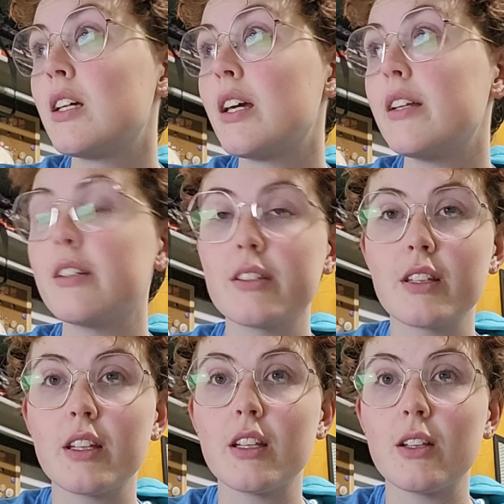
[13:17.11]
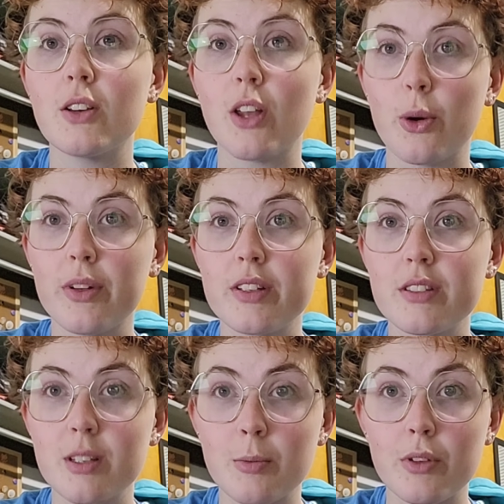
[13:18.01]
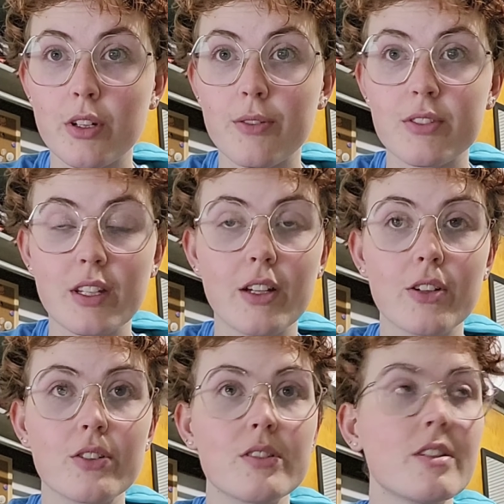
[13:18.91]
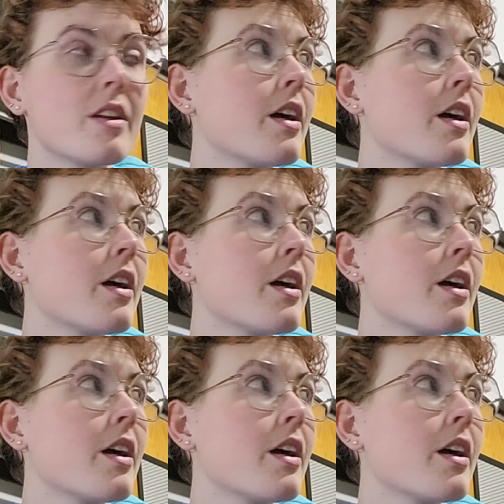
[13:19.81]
it is the lowest number of sales